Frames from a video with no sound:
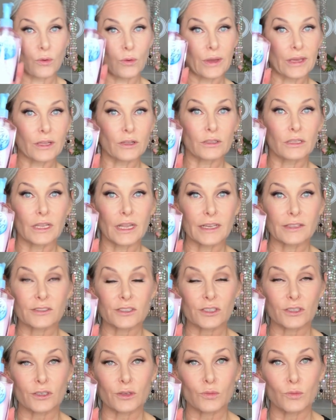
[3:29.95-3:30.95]
oil
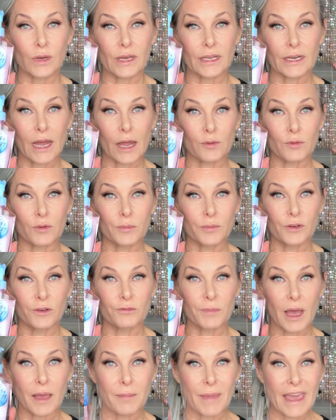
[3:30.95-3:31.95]
cleanser when I
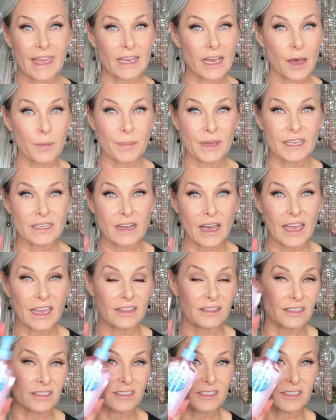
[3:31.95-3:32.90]
remove my makeup at night.